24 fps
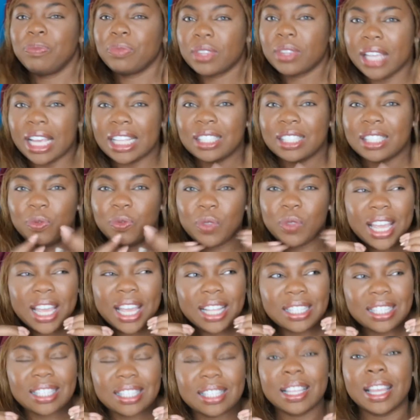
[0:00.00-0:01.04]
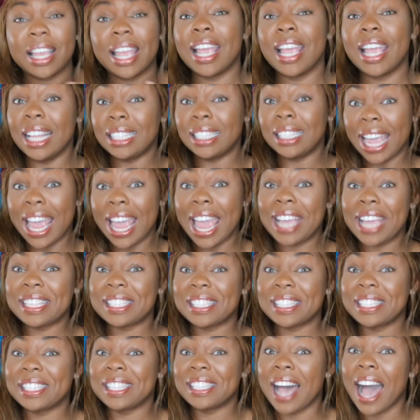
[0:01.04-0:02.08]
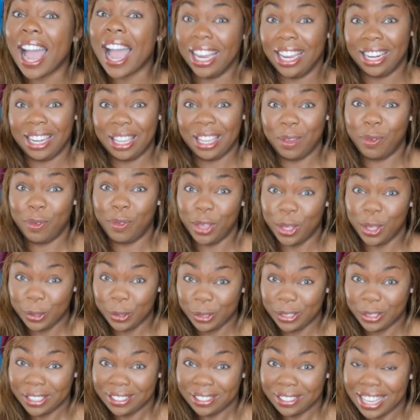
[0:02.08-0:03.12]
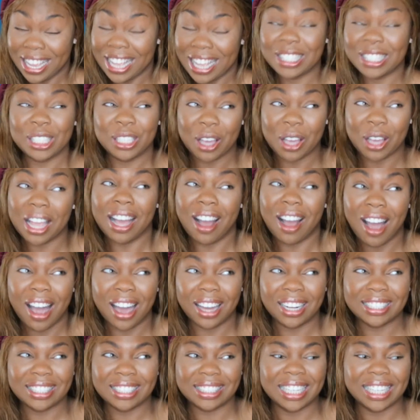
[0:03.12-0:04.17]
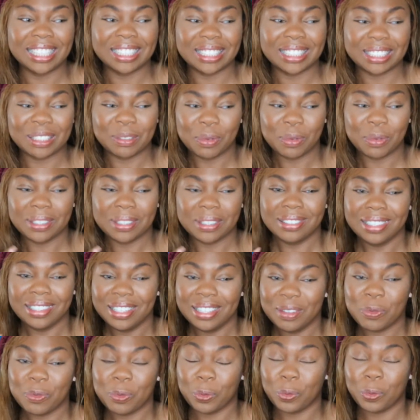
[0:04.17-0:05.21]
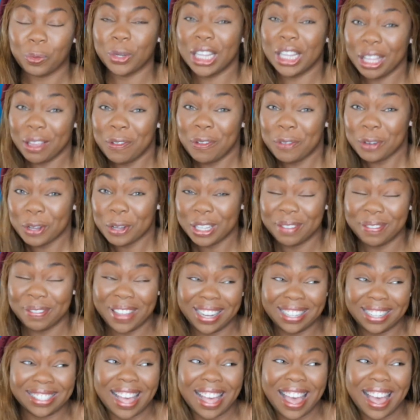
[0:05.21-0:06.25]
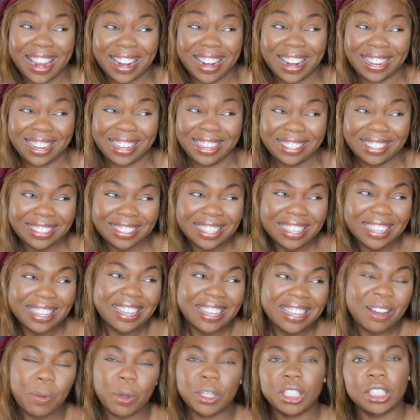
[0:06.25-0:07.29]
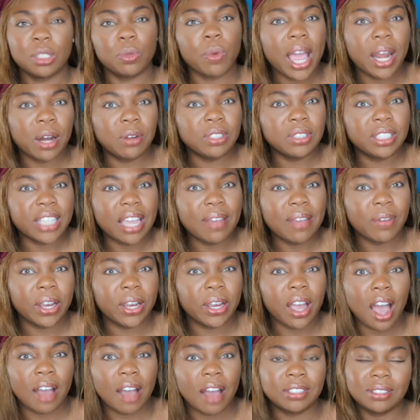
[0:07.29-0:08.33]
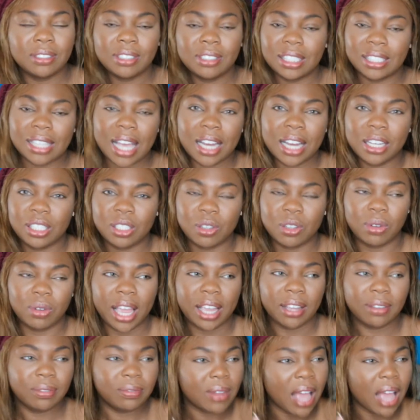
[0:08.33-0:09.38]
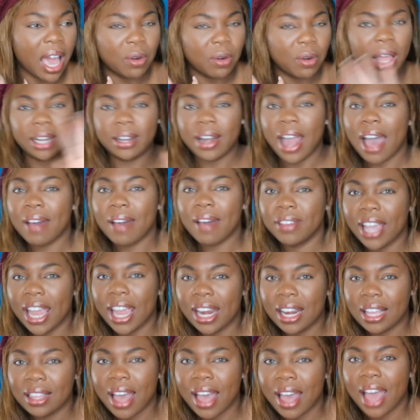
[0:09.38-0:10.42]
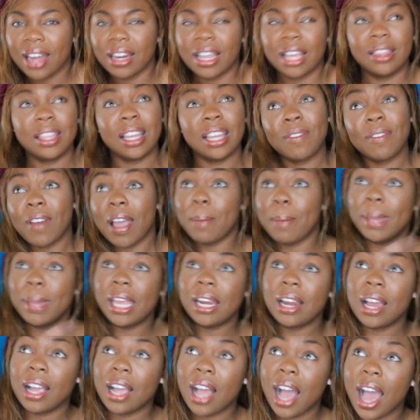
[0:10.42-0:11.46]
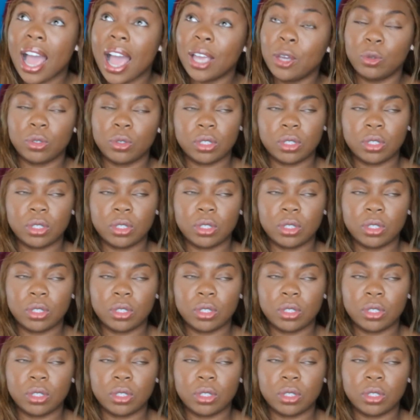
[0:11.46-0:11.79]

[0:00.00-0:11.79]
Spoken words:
it's anxiety filled. It's honestly, it's really full of anxiety. Which is why I don't date very often, because I just don't like navigating that. And then if I meet a guy who's